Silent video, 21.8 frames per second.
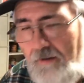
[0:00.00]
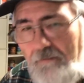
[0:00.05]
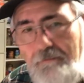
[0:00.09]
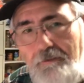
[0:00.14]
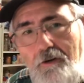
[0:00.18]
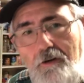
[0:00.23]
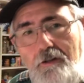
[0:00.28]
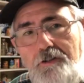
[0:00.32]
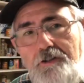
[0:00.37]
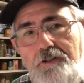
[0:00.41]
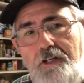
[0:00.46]

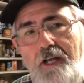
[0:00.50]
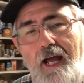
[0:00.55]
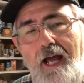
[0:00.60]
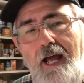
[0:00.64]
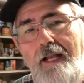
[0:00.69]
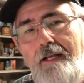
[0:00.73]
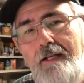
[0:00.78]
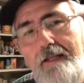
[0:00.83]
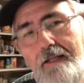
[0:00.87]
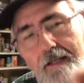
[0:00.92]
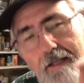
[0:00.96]
first
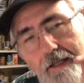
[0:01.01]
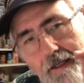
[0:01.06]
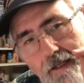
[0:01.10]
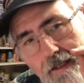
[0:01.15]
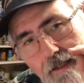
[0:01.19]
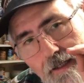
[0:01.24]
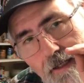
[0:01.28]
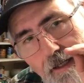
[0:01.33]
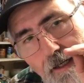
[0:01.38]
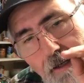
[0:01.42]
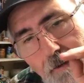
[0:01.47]
shot,
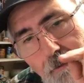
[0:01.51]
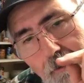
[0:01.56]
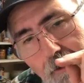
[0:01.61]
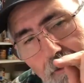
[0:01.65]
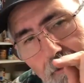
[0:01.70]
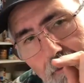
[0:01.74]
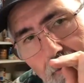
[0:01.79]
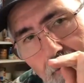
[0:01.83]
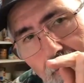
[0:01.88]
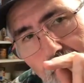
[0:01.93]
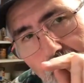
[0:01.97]
it went
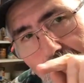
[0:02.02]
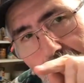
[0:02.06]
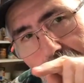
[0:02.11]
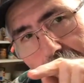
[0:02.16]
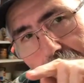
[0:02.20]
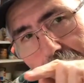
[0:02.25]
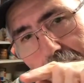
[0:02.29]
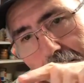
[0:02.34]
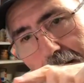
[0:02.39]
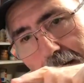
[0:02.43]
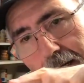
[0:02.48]
through
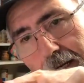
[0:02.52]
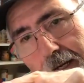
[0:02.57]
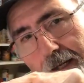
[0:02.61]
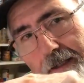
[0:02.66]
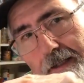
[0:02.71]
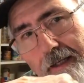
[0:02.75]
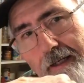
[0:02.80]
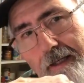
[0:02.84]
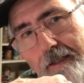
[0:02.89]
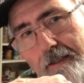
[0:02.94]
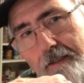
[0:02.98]
there, and
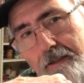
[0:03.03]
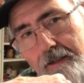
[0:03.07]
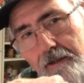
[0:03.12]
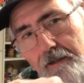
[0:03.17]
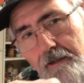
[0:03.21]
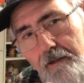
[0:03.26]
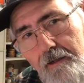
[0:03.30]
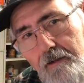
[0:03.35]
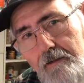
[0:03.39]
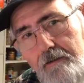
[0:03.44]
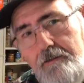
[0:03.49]
then it
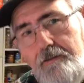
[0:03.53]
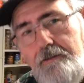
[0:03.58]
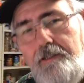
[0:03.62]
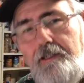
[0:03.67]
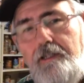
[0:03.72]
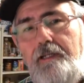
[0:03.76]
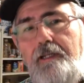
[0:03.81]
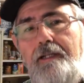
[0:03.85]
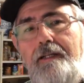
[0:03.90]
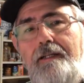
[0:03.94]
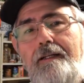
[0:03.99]

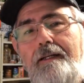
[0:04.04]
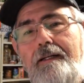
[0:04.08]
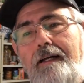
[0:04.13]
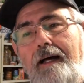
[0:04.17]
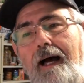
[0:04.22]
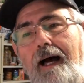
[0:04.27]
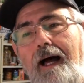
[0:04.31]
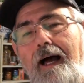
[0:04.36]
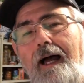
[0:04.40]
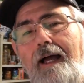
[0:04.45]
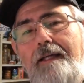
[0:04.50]
took a
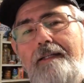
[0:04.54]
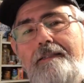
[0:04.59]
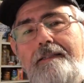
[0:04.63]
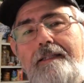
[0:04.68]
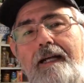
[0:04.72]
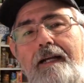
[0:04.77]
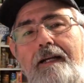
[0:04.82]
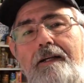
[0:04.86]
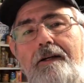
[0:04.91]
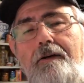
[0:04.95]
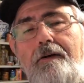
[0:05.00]
high and
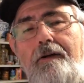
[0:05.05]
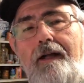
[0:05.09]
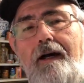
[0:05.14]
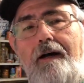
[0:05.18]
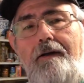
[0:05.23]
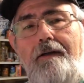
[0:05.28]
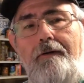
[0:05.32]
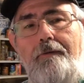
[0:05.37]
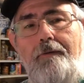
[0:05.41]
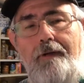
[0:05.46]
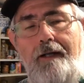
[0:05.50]
started going
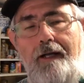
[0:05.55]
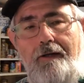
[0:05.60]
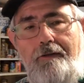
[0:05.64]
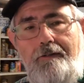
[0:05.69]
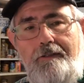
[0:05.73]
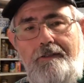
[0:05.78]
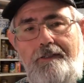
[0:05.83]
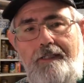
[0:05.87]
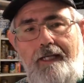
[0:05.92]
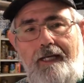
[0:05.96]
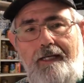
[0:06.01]
out and went out
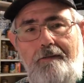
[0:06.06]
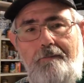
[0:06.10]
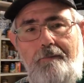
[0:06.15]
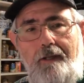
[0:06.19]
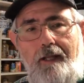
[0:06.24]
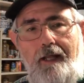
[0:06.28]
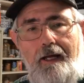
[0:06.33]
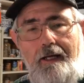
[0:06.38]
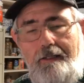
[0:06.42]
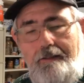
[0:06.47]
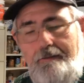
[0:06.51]
the second
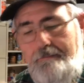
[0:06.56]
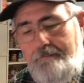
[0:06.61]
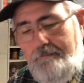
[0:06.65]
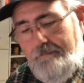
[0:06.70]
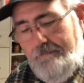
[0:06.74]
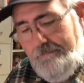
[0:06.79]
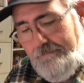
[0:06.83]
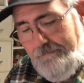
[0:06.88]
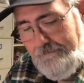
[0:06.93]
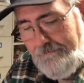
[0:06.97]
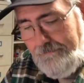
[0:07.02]
block.
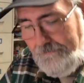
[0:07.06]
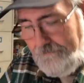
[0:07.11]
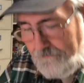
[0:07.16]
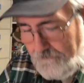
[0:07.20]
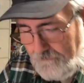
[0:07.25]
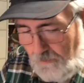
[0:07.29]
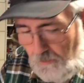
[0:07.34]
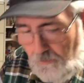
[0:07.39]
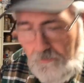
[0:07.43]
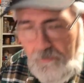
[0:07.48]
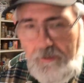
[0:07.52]

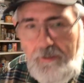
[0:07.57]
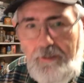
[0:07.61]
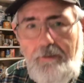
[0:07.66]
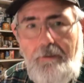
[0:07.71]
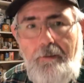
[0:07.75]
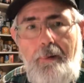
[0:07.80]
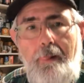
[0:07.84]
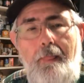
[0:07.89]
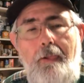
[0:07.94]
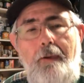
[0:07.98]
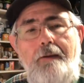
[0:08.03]
Okay.
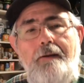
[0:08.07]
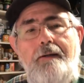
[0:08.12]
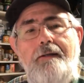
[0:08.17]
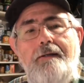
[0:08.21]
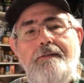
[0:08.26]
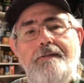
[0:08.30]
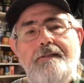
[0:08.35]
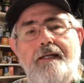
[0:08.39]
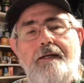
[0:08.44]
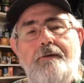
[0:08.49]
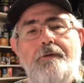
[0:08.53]

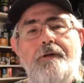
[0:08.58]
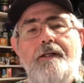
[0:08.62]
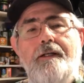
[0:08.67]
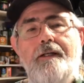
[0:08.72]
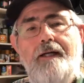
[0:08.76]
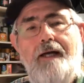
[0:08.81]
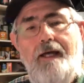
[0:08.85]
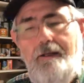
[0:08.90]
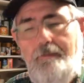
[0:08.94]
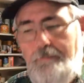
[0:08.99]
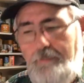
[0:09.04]
So I went and
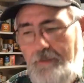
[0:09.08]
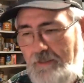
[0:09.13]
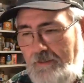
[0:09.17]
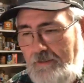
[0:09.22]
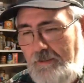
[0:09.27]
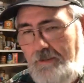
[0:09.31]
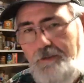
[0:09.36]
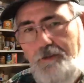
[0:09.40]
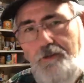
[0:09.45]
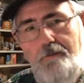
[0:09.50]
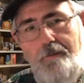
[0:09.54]
got a piece
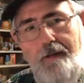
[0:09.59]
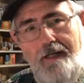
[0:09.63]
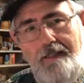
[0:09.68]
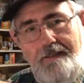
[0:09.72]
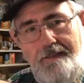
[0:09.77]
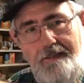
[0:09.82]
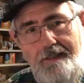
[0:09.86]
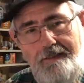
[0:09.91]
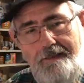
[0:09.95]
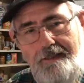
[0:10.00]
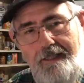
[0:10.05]
of
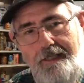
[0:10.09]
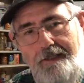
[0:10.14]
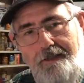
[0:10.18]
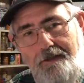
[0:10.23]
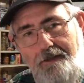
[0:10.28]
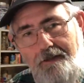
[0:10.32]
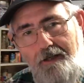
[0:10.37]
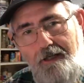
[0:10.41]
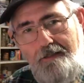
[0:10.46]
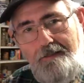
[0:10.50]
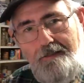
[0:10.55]
2x6 laid
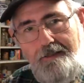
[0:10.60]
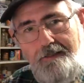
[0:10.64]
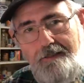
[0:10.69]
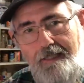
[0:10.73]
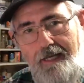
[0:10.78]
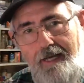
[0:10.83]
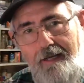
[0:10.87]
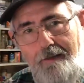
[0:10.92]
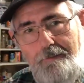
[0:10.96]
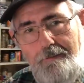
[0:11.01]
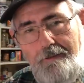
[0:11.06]
across the
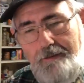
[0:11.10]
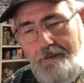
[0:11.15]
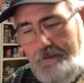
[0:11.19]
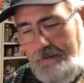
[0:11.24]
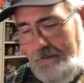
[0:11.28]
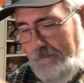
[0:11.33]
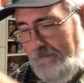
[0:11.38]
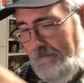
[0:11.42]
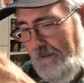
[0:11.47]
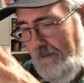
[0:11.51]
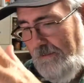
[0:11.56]
top, because
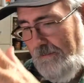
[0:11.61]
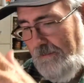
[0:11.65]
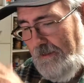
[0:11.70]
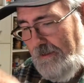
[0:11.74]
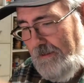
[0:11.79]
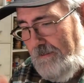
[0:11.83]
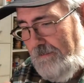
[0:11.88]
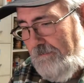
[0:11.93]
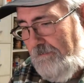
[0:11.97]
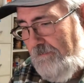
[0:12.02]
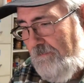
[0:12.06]

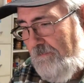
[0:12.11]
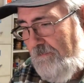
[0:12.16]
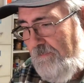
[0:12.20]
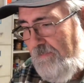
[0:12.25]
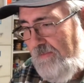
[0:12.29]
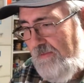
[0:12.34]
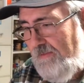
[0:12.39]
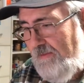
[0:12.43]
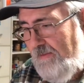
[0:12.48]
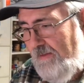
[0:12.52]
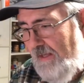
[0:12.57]
anyways,
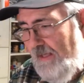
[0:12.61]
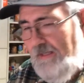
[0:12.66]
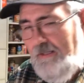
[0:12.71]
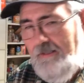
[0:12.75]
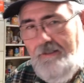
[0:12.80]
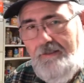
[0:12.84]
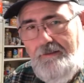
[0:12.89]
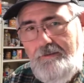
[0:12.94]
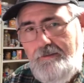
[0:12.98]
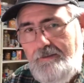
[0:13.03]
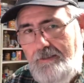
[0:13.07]
I didn't
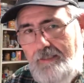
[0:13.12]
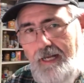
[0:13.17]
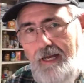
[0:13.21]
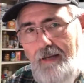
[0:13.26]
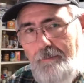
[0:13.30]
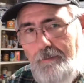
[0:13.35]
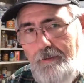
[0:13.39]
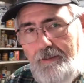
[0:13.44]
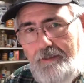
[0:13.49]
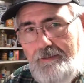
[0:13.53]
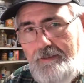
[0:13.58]
think it'd
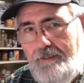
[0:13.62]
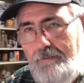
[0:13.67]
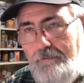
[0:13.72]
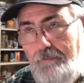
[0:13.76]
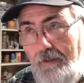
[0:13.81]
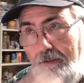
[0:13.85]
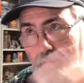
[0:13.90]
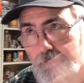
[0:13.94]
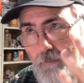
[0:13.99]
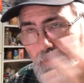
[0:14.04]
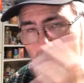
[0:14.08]
stop it. I just didn't
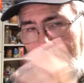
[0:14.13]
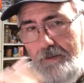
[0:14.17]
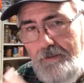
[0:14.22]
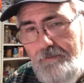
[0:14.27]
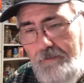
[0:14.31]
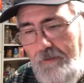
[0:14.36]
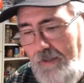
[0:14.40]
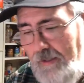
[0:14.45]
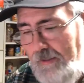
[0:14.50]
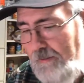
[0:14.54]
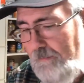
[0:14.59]
want bullets
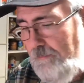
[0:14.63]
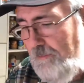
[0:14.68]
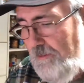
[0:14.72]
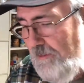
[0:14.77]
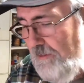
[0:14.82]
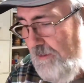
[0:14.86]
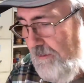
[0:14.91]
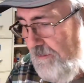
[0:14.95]
flying up in the